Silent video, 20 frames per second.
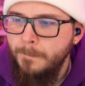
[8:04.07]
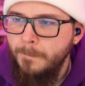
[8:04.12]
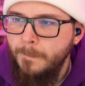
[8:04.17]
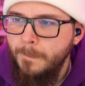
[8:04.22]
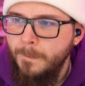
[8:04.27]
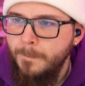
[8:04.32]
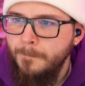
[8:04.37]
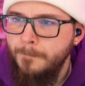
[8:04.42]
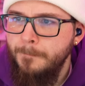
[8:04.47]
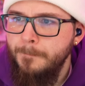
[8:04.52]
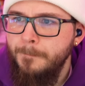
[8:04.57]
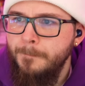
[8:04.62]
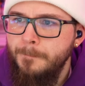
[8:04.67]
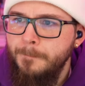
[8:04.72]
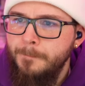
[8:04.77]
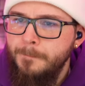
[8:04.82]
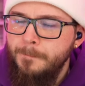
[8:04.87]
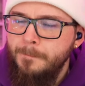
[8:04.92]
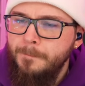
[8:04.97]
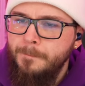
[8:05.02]

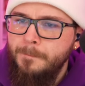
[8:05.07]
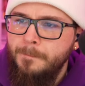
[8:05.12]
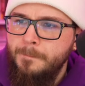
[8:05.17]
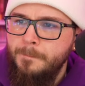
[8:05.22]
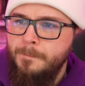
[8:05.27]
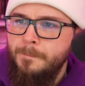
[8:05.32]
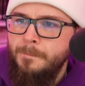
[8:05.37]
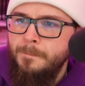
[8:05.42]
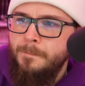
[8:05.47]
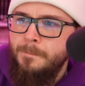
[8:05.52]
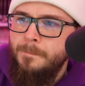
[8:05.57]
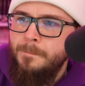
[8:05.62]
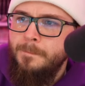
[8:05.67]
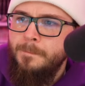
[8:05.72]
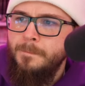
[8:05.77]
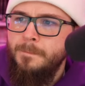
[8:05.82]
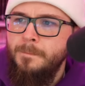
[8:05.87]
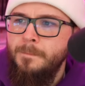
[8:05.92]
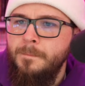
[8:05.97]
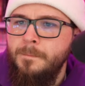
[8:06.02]

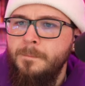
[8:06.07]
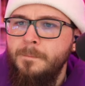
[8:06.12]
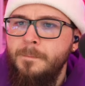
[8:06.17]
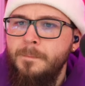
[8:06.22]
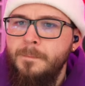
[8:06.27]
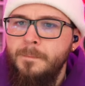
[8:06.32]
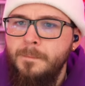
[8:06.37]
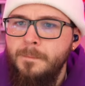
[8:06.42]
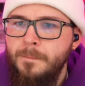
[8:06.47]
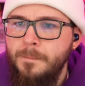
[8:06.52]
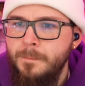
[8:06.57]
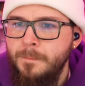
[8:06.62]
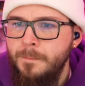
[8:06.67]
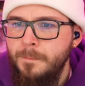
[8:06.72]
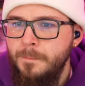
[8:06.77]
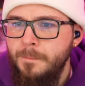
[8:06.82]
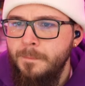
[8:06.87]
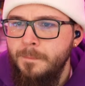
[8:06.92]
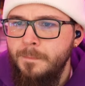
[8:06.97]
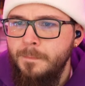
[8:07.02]

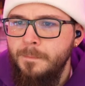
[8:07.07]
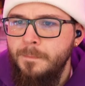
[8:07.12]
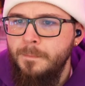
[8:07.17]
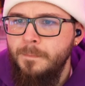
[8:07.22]
Nothing is said.